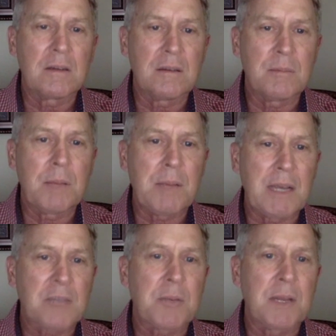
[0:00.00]
maybe
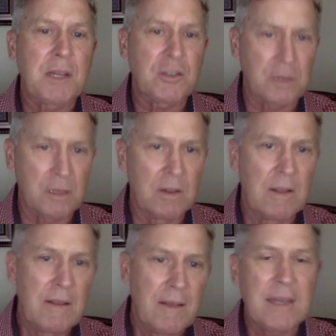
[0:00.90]
exponential
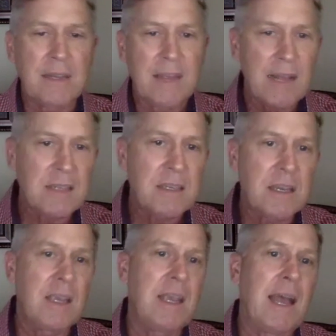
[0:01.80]

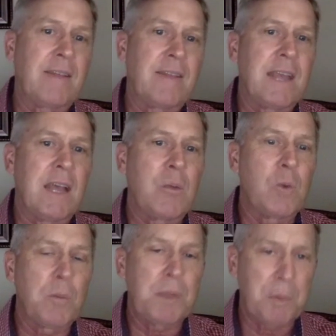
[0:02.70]
intensity at the end
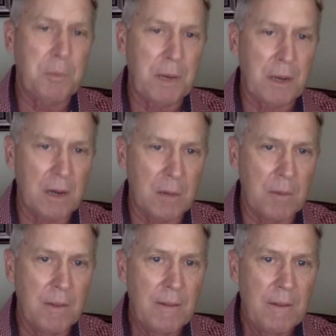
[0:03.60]
where people
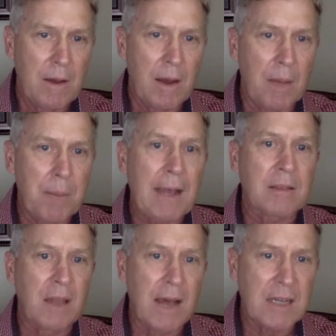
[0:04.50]
become uh,
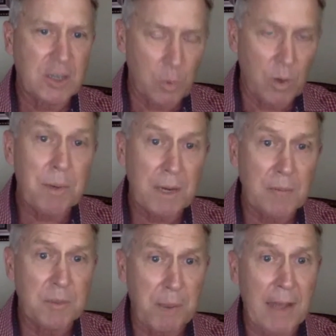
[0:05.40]
pathologic, where it
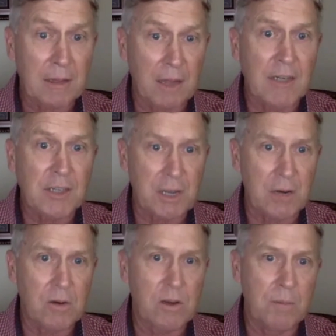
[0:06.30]
becomes a pathologic
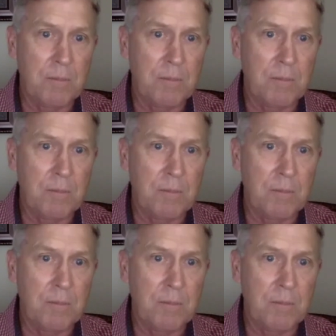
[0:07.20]
outcome.